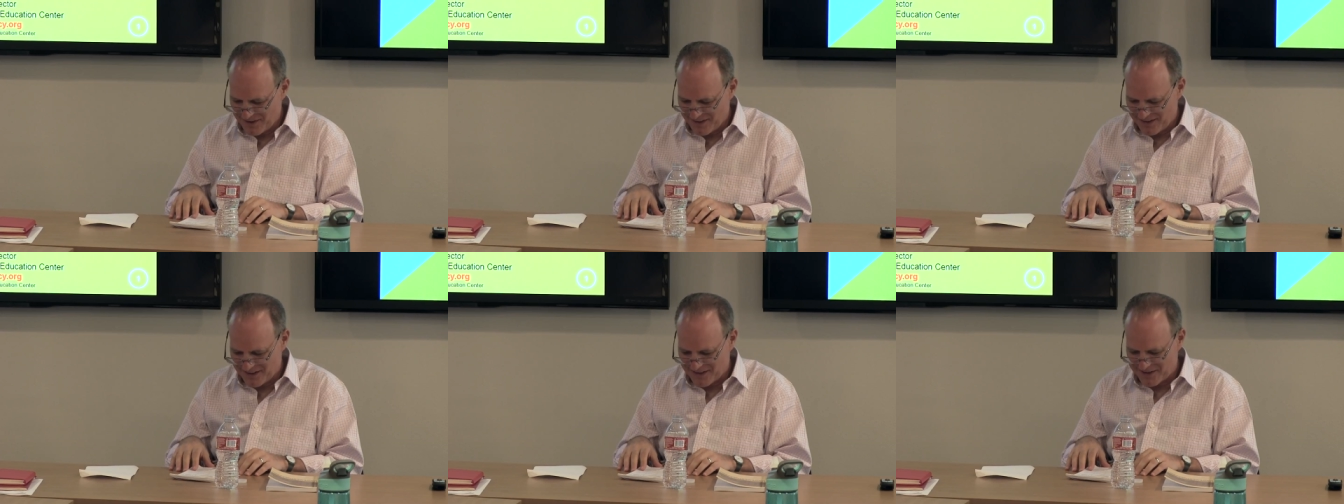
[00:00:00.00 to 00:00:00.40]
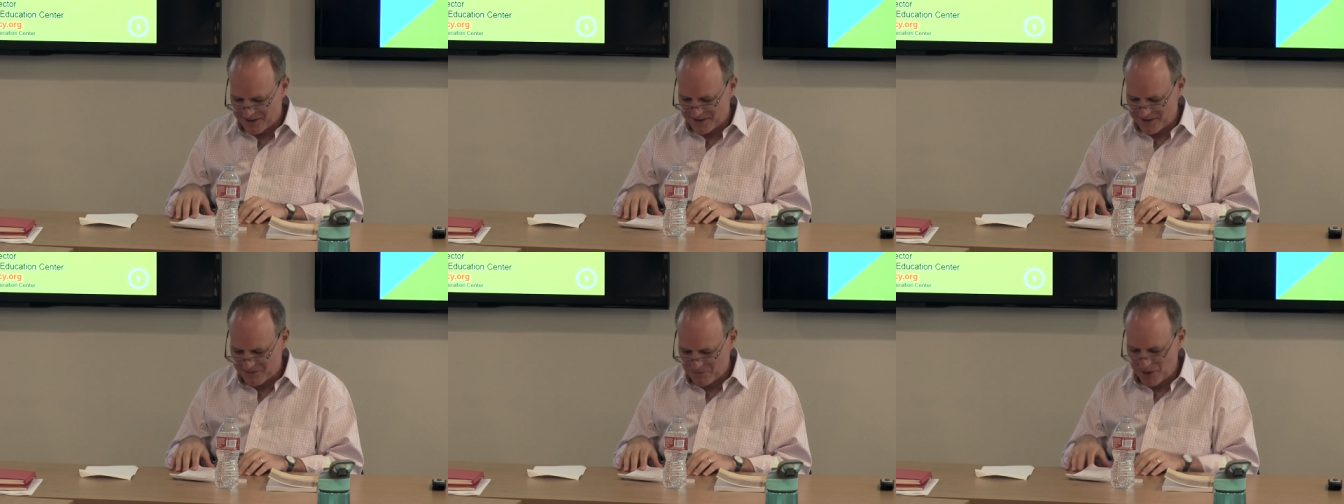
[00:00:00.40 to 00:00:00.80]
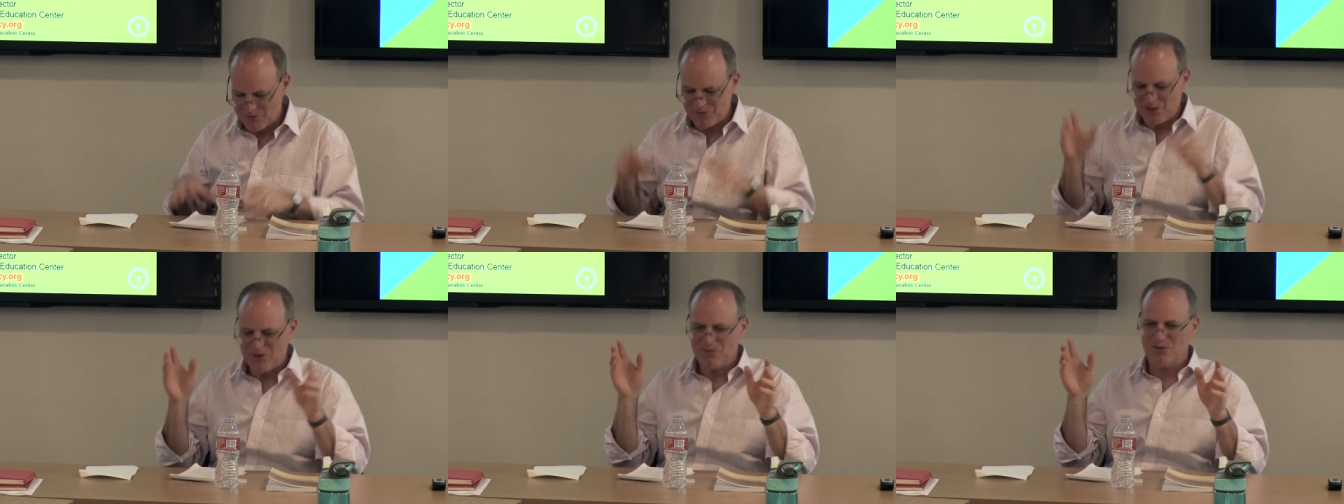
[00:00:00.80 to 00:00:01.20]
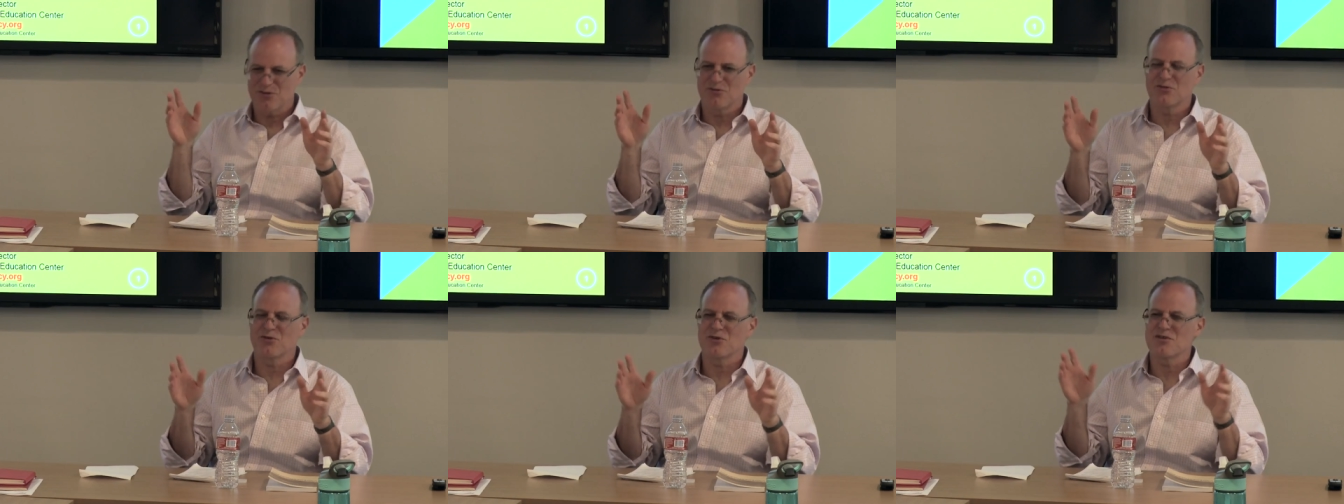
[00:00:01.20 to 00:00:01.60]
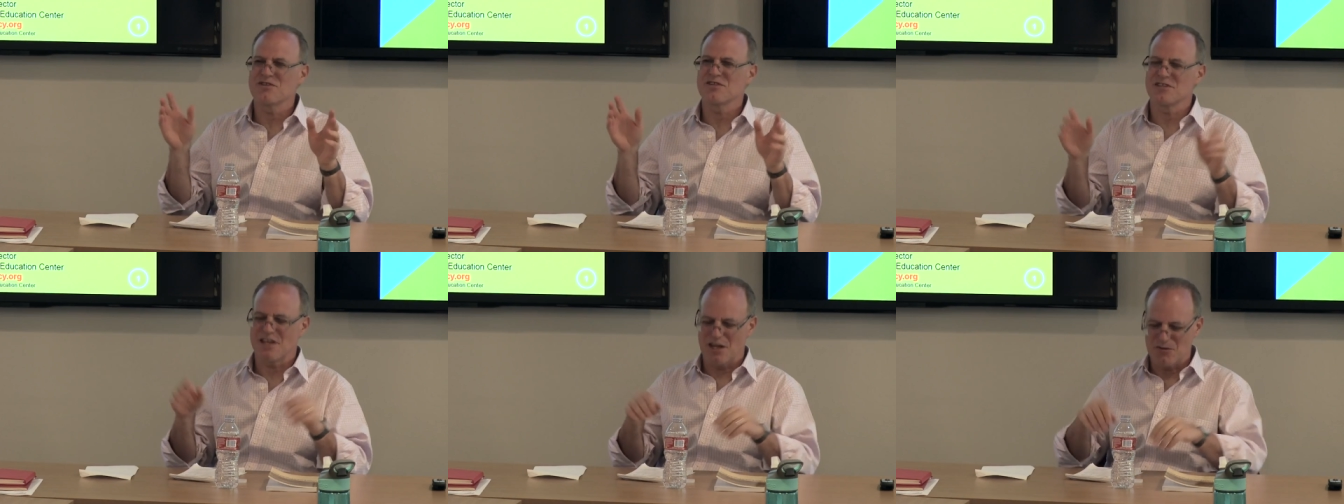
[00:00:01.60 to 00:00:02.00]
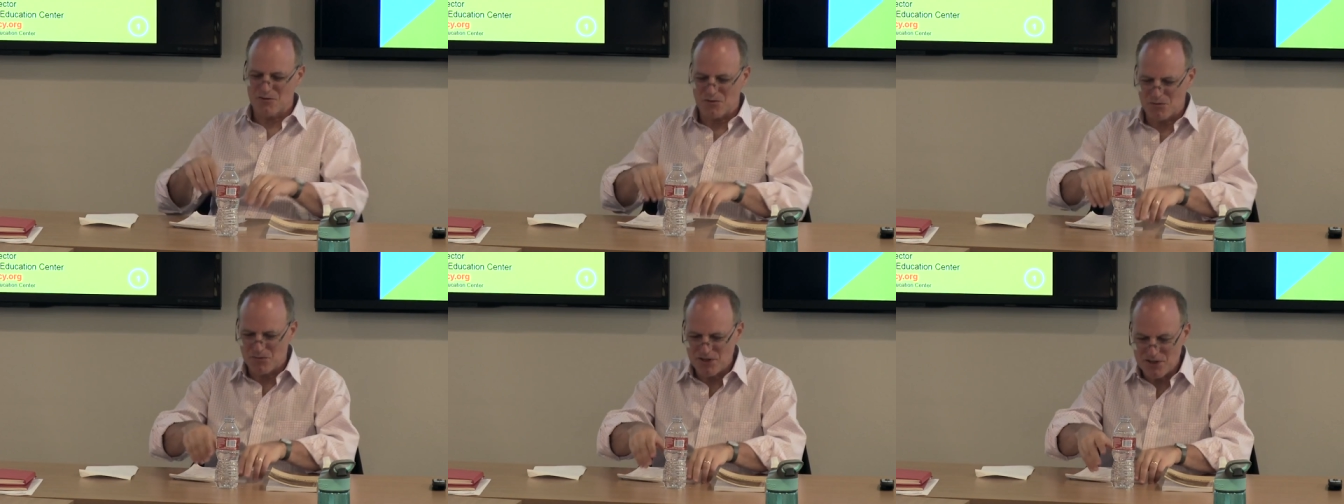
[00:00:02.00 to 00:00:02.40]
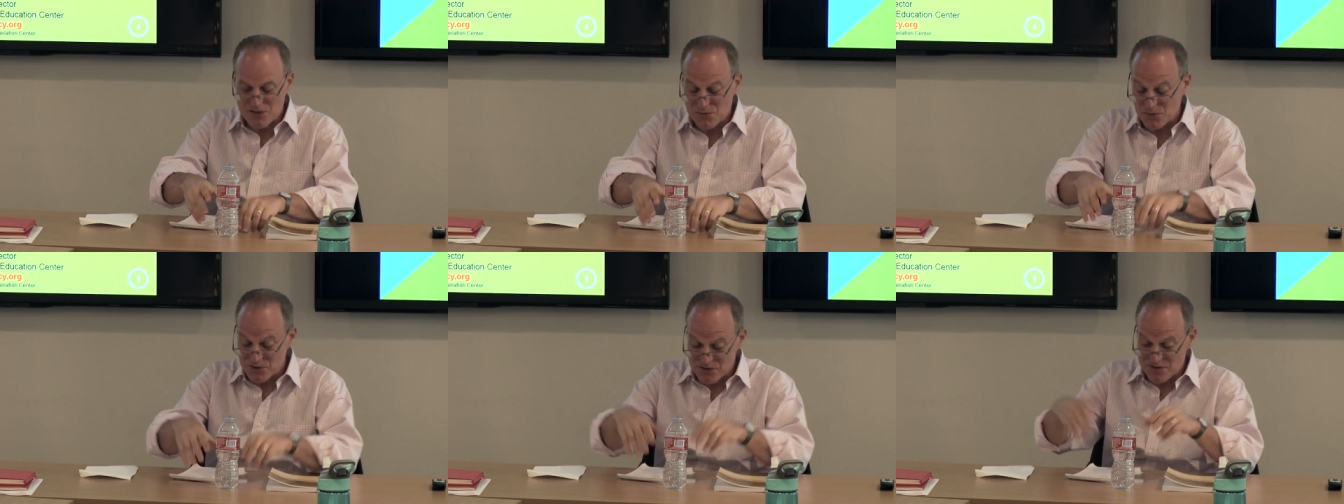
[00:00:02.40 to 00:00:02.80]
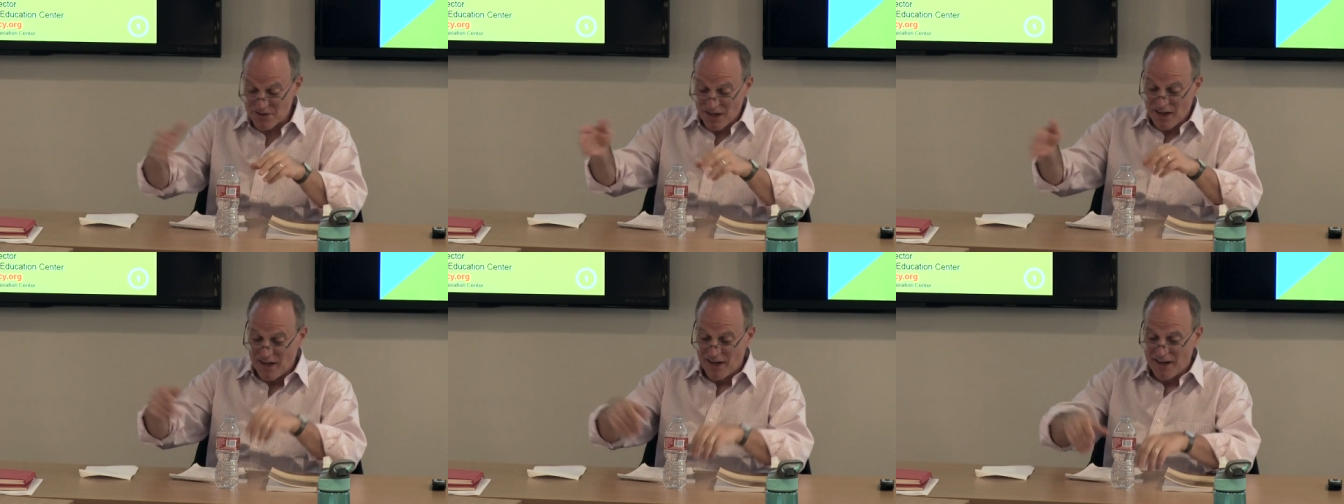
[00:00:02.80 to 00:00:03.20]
Uh, my favorite, of course, is Atoms for Peace, which is